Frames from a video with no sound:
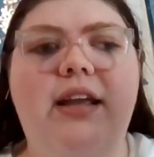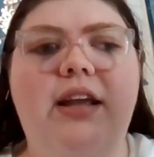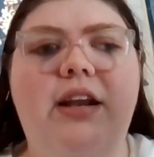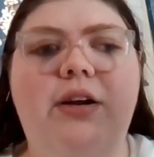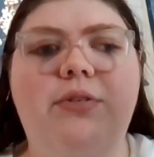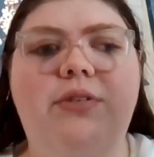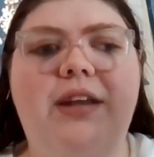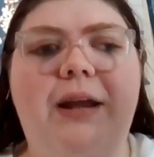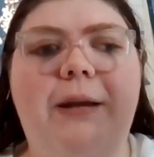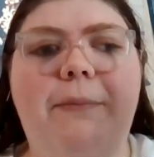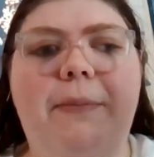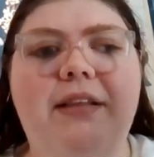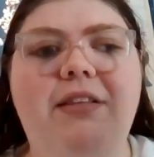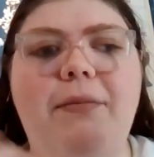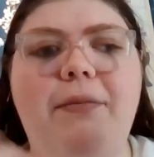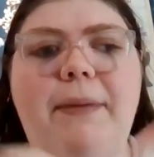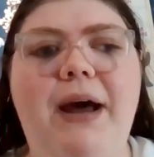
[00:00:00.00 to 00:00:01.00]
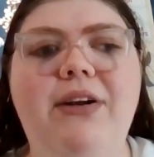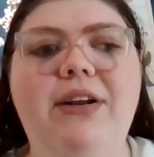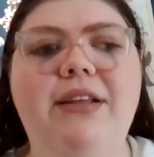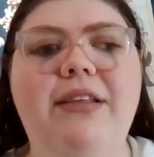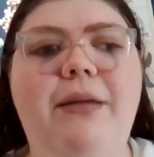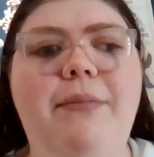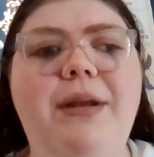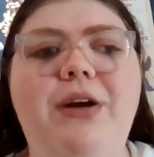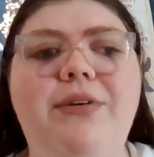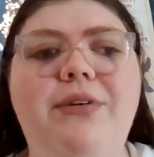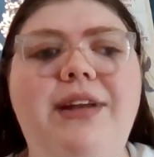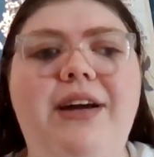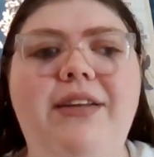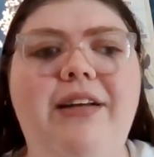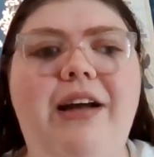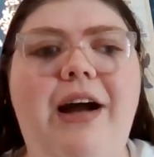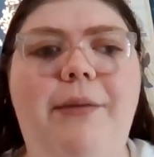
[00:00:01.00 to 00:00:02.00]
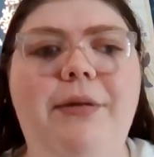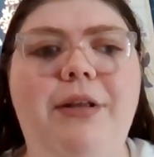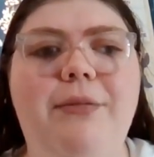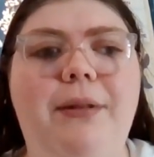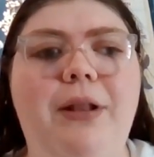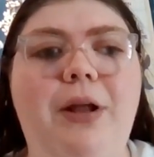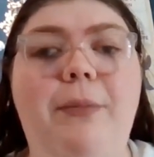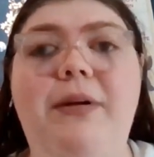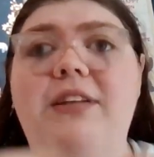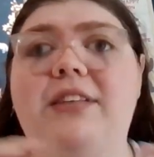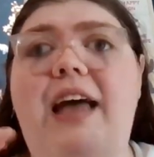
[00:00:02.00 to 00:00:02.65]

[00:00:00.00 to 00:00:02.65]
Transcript: you know, tidbits about it, let me know down in the comments below because